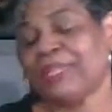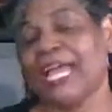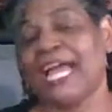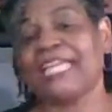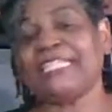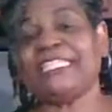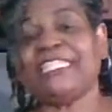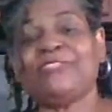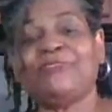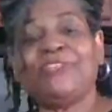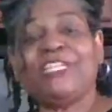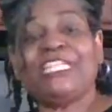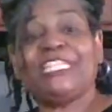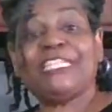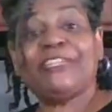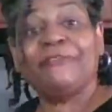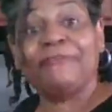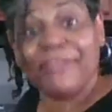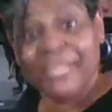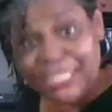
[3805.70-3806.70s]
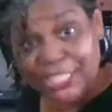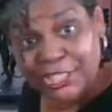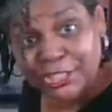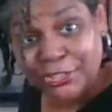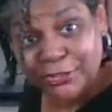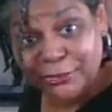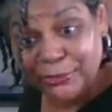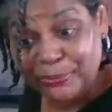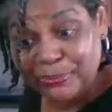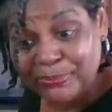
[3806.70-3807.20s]
I just finished the fish
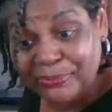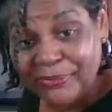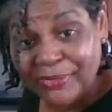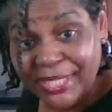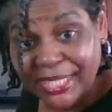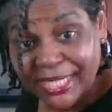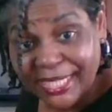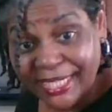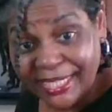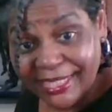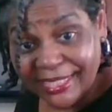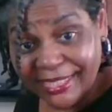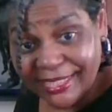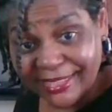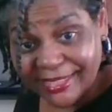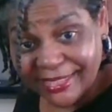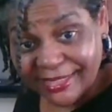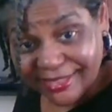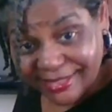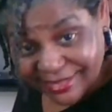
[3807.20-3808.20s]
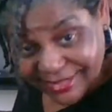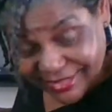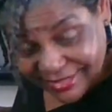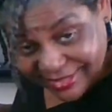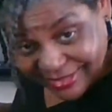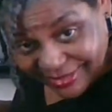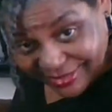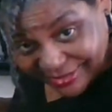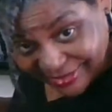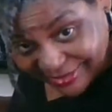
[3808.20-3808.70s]

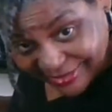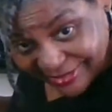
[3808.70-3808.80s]
stew.